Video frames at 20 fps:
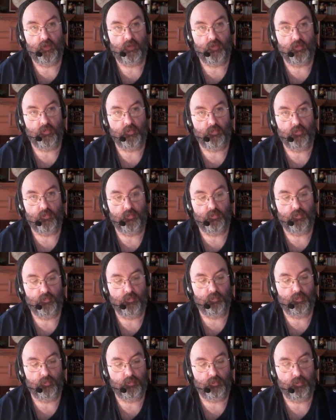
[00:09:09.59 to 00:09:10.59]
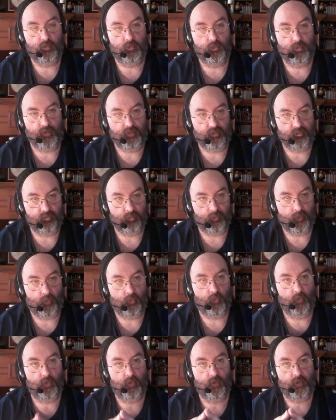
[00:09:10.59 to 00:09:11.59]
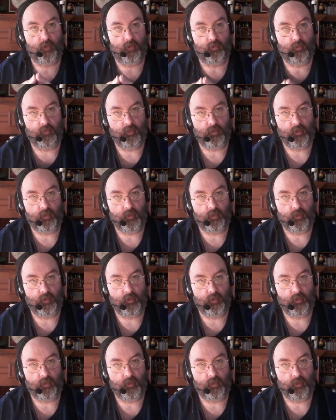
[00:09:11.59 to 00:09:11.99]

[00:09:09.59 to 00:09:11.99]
who believe in my work and,